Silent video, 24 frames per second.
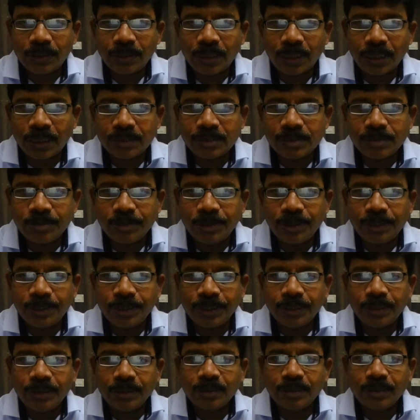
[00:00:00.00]

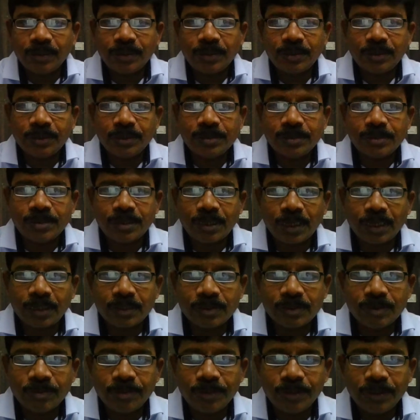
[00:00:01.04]
Taxability, it is
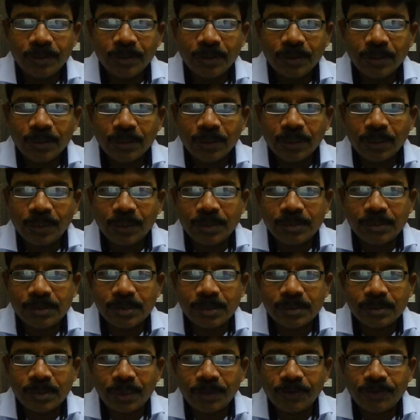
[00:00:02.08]
taxable. Is the
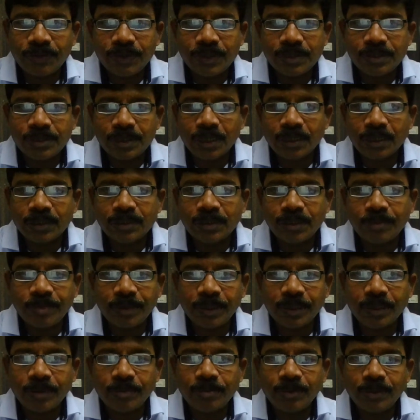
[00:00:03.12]
service charge
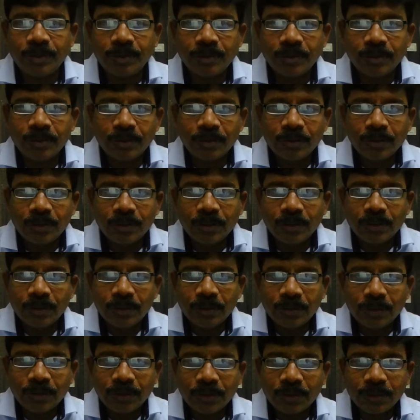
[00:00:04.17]
applicable?
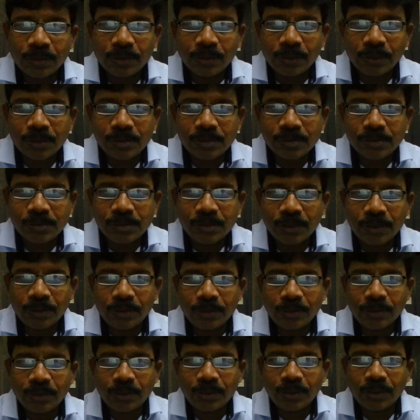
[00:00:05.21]
Is a
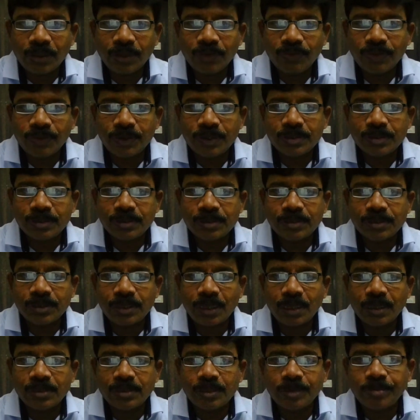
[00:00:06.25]
reverse
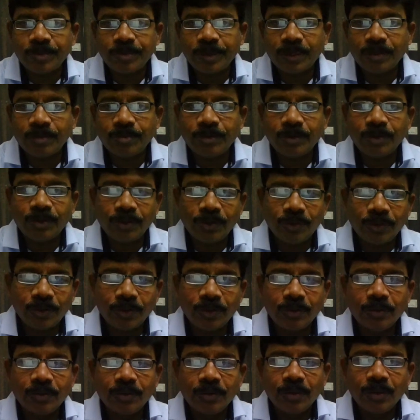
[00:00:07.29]
charge applicable?
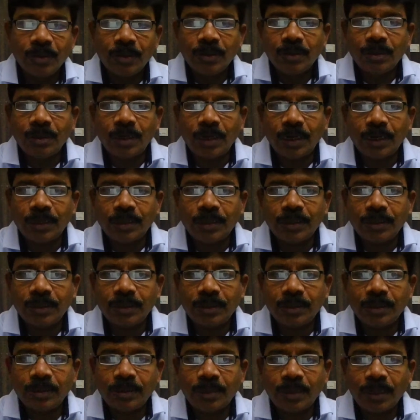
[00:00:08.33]
No. And the
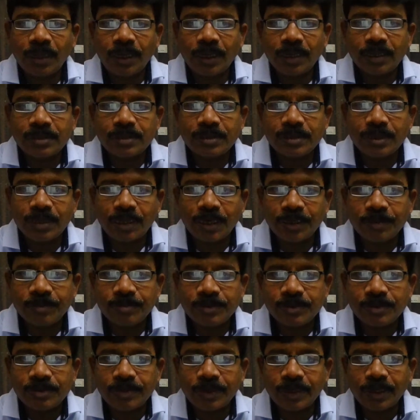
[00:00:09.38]
tax
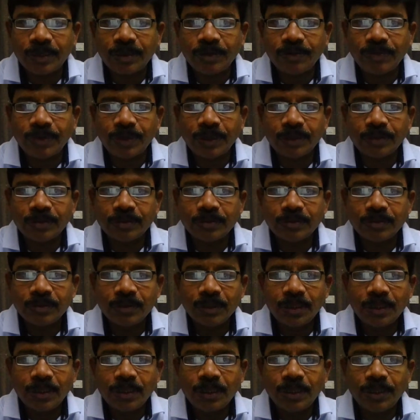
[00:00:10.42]
types were given:
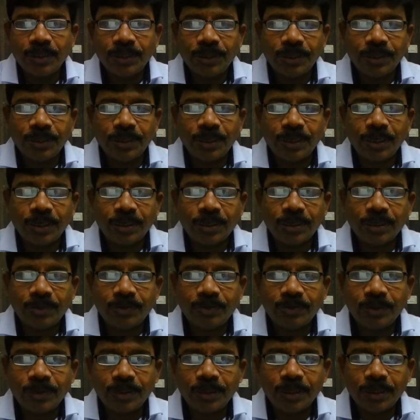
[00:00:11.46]
integrated
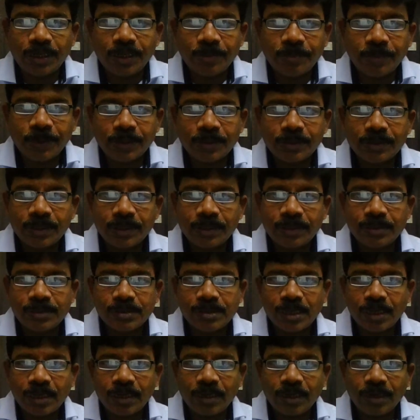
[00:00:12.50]
28%,
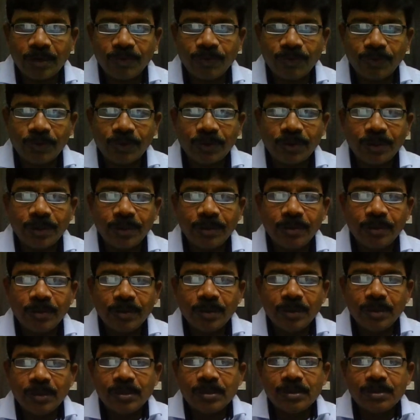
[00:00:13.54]
central 14,
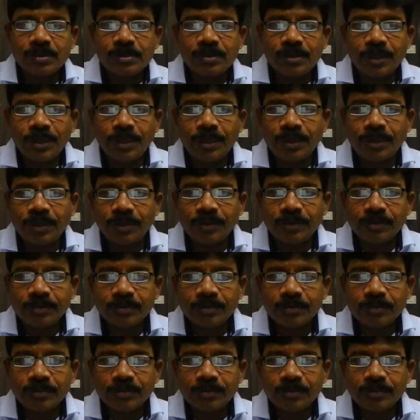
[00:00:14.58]
state